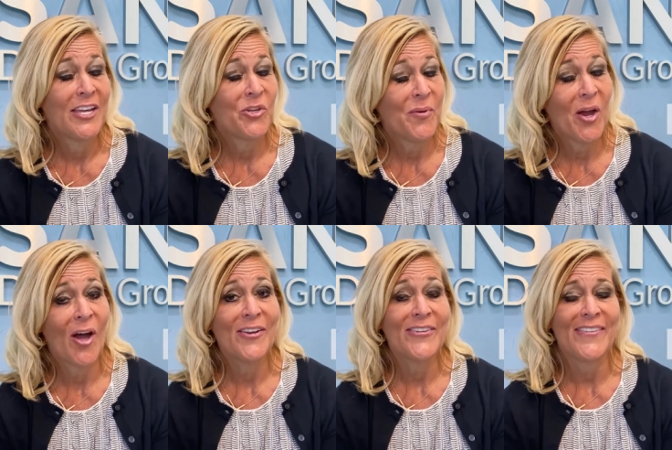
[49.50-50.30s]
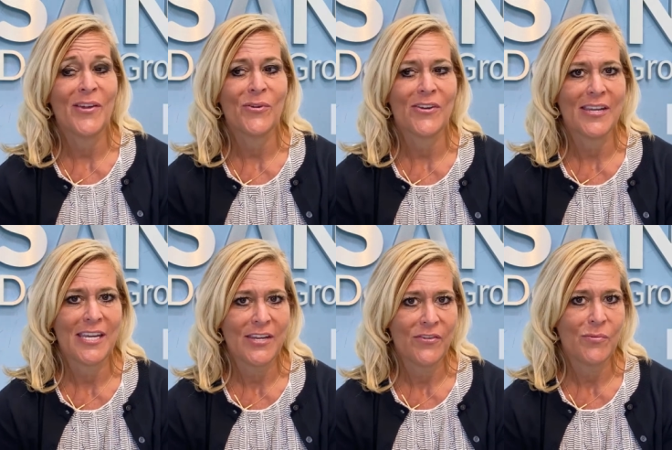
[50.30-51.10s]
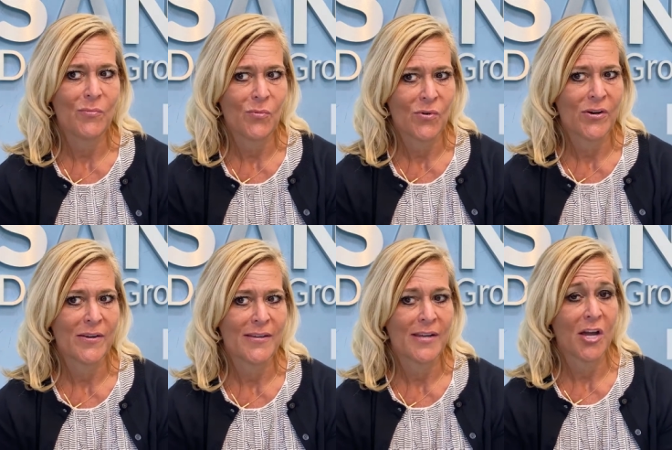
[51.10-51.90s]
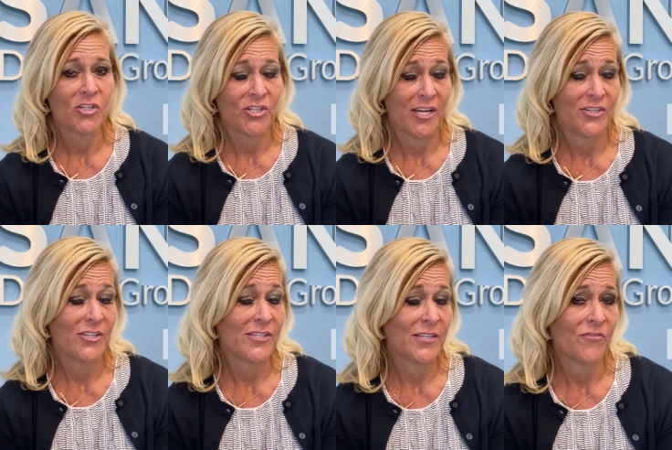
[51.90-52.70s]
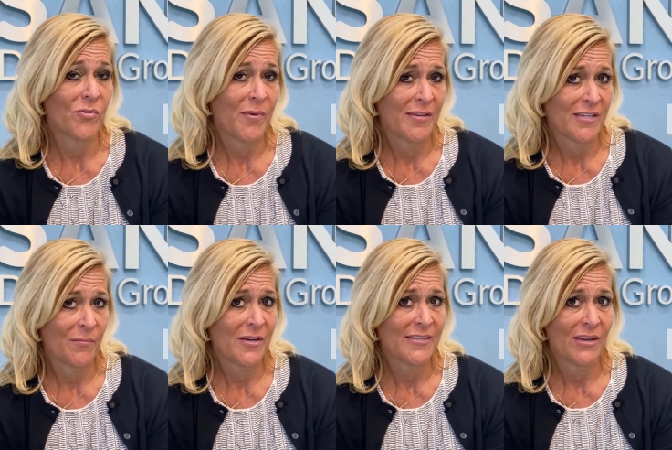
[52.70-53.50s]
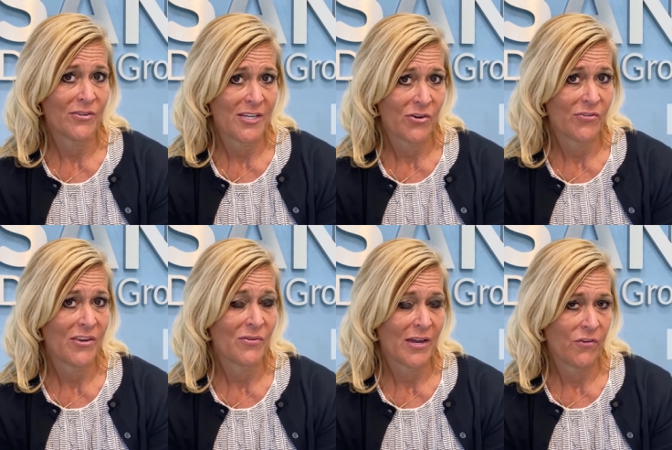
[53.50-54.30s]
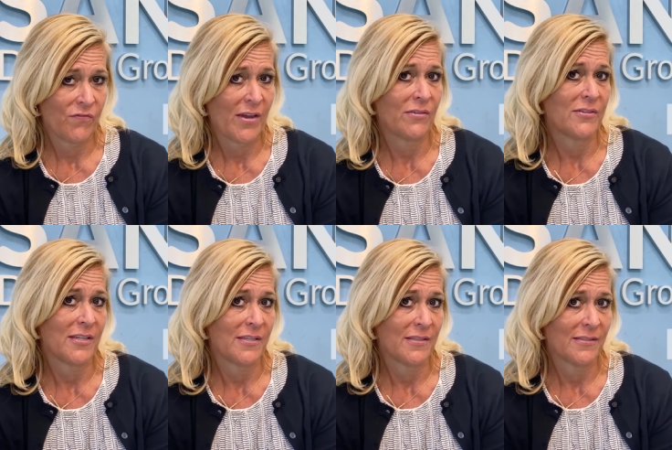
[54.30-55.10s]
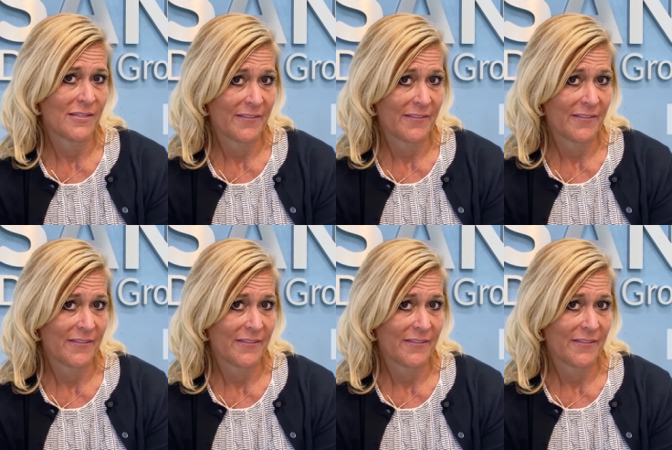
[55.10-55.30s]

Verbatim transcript: to be honest, they were even more conscientious of the pandemic down here than I found in the